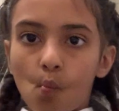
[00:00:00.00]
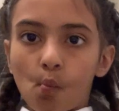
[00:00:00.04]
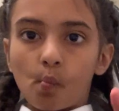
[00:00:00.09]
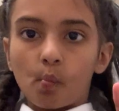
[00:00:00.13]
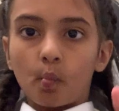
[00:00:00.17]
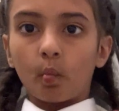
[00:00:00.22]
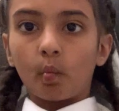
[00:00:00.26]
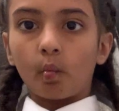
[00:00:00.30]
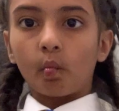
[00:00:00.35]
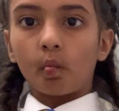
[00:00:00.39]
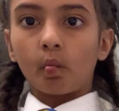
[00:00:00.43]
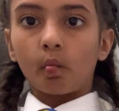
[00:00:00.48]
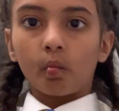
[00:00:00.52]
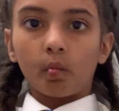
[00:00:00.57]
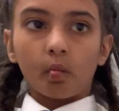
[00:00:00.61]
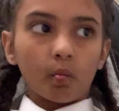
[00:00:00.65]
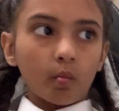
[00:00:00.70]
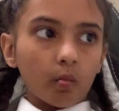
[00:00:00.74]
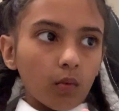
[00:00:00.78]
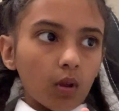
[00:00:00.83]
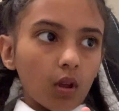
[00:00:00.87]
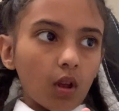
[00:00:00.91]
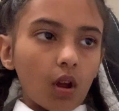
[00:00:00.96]

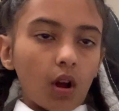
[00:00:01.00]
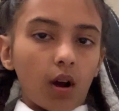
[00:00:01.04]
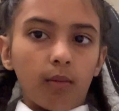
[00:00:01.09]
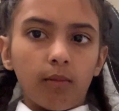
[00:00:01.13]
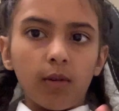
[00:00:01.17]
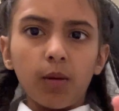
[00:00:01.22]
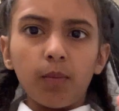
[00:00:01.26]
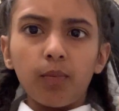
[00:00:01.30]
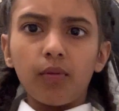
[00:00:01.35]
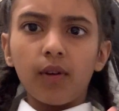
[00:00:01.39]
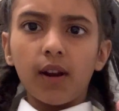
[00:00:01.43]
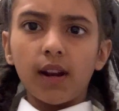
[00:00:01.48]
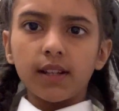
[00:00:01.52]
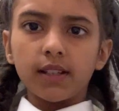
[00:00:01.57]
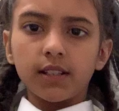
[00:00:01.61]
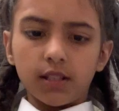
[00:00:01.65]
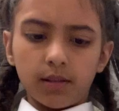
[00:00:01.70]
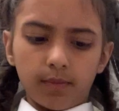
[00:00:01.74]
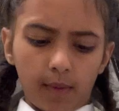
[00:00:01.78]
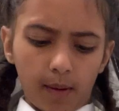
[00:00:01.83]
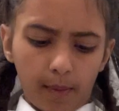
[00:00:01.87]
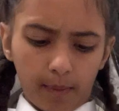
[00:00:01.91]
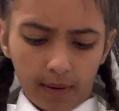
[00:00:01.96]
I might
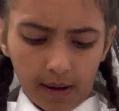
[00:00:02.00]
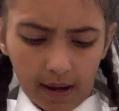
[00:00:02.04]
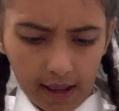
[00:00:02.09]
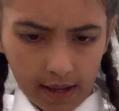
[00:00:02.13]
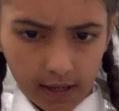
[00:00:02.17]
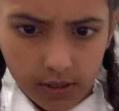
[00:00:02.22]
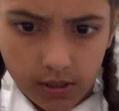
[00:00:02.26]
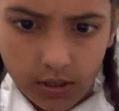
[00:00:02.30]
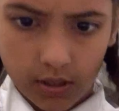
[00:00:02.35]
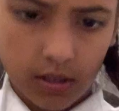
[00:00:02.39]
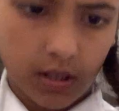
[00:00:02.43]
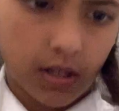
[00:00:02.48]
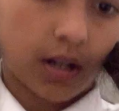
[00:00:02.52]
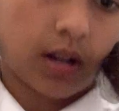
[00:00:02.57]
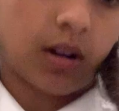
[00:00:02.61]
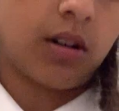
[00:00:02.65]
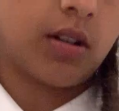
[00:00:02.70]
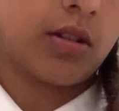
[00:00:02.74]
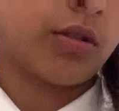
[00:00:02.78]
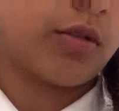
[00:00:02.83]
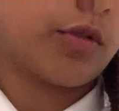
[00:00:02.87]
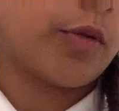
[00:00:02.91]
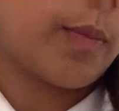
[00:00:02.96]
practice my plaits because I
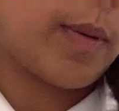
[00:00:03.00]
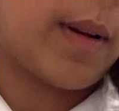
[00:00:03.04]
can't do a